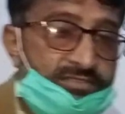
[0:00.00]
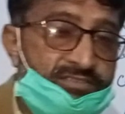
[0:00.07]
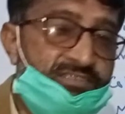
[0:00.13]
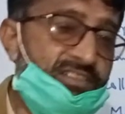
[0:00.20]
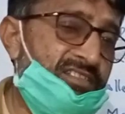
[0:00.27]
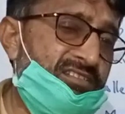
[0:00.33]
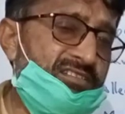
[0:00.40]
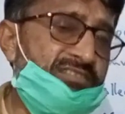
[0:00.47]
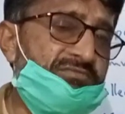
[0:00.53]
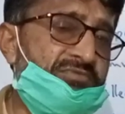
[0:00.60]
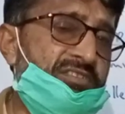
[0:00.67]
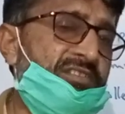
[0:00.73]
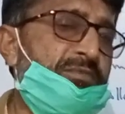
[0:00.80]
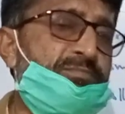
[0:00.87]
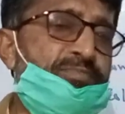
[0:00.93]
Gender is
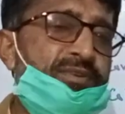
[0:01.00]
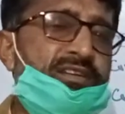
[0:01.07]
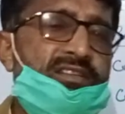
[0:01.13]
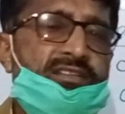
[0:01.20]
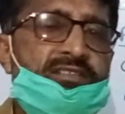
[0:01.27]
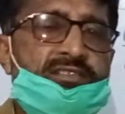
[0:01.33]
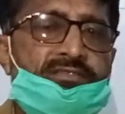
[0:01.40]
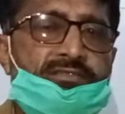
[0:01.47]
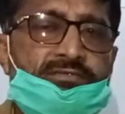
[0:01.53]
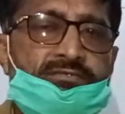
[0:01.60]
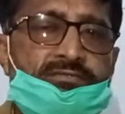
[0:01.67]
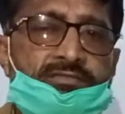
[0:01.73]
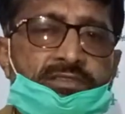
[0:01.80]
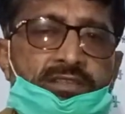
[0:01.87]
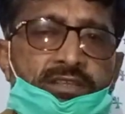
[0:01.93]
very
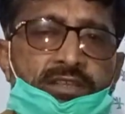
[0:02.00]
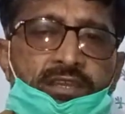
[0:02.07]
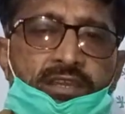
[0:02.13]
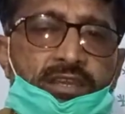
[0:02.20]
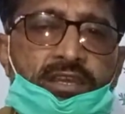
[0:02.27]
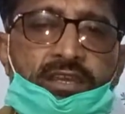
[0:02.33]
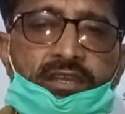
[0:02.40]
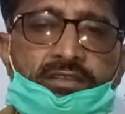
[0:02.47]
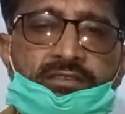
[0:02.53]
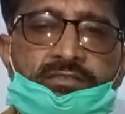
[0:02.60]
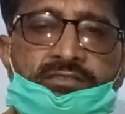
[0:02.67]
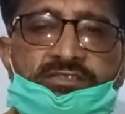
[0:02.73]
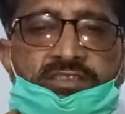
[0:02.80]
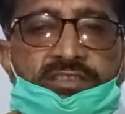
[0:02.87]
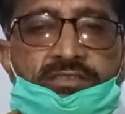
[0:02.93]
important,
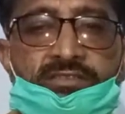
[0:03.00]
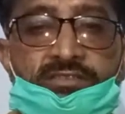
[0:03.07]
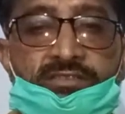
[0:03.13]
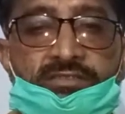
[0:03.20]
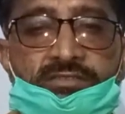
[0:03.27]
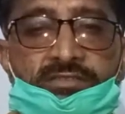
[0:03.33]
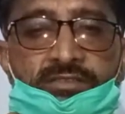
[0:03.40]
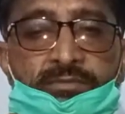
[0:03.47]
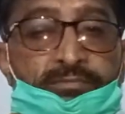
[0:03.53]
and gender